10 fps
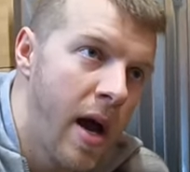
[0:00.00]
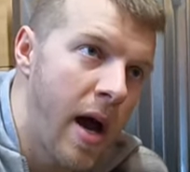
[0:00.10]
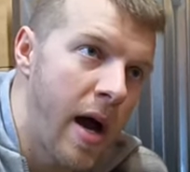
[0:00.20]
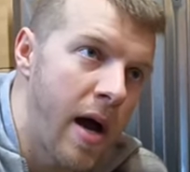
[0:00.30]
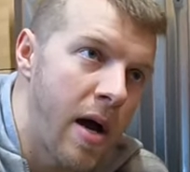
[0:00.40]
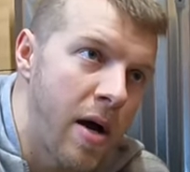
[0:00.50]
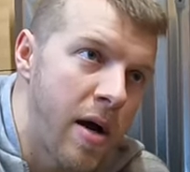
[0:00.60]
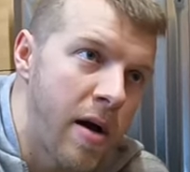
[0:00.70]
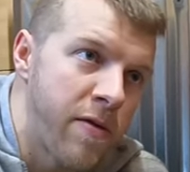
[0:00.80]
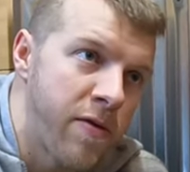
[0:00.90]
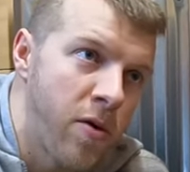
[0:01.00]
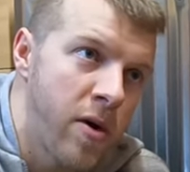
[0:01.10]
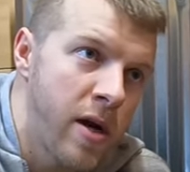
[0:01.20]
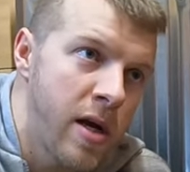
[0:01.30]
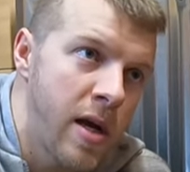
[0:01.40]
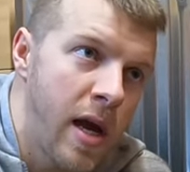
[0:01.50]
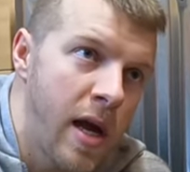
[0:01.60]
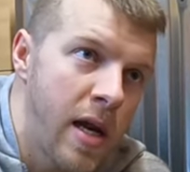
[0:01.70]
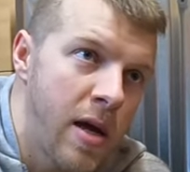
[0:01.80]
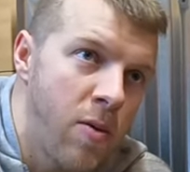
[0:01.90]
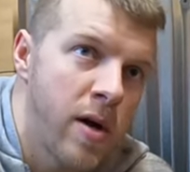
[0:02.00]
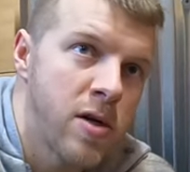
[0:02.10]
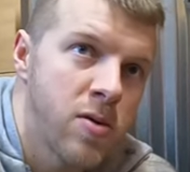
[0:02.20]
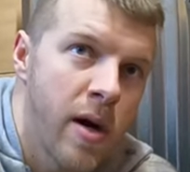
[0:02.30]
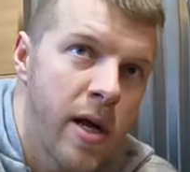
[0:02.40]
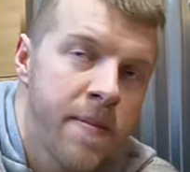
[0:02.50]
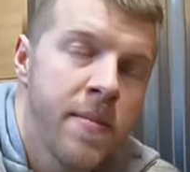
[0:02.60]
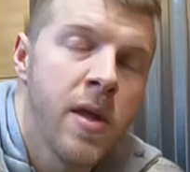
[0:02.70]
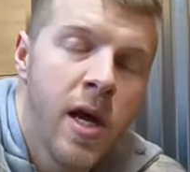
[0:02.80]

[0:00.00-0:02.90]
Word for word: Uh, 40, 80, 120.